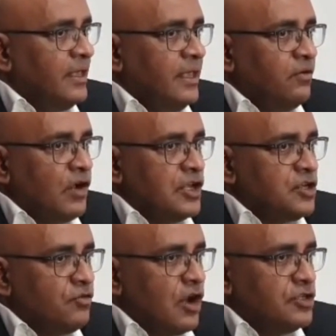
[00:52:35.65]
he
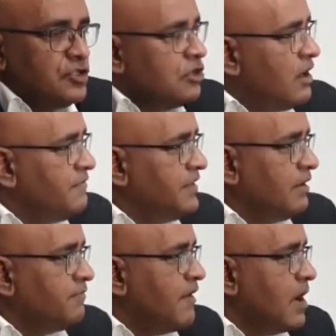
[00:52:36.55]
runs off.
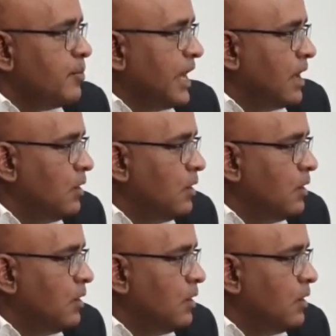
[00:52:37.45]
They're farming